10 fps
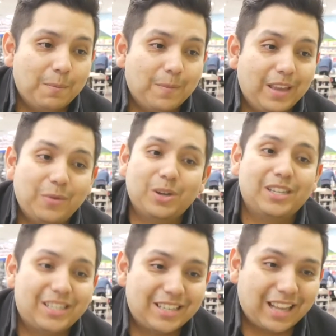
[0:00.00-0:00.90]
It
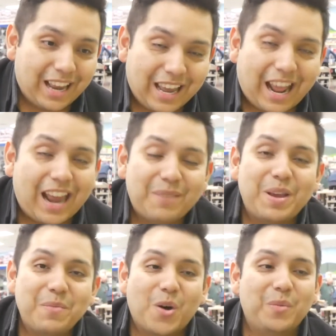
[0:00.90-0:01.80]
was like an
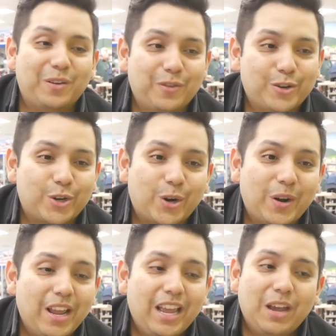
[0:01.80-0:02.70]
anime moment for
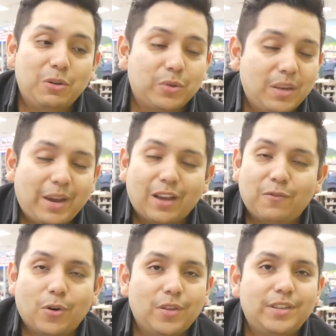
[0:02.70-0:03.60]
sure. It was really back and
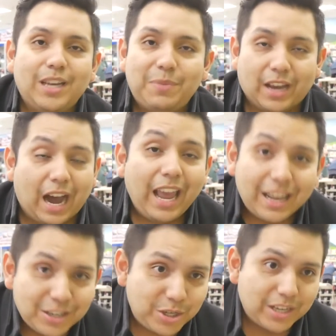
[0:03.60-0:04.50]
forth. Same thing. I
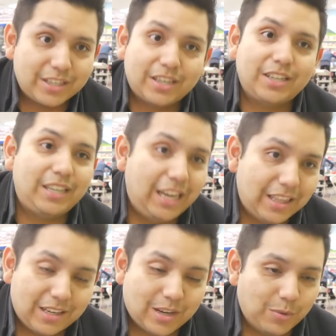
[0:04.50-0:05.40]
had to G assist. He
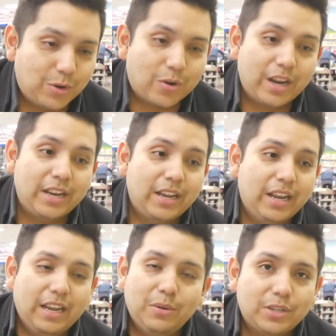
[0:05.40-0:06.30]
hit the double crit.
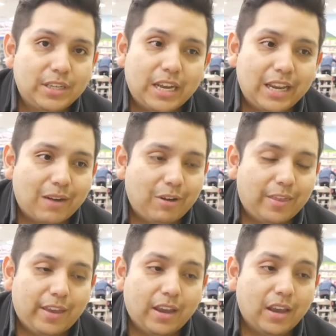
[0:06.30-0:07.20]
He was just getting
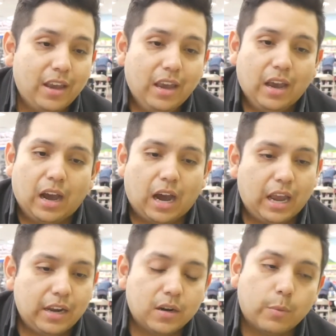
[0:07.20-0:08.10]
everything.
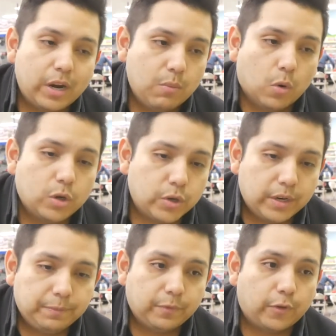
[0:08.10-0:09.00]
I ended up running
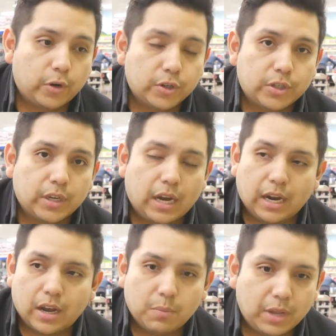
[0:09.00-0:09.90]
Mordred first.
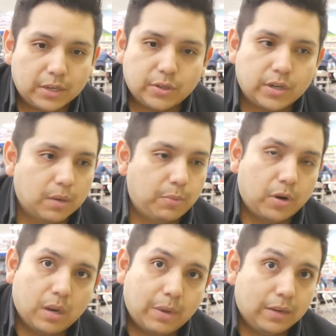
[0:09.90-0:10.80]
I got a blaster dart, put
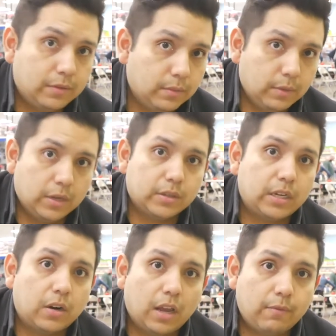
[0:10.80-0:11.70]
it on my
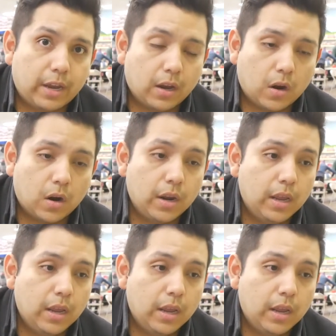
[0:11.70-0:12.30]
centerline vanguard.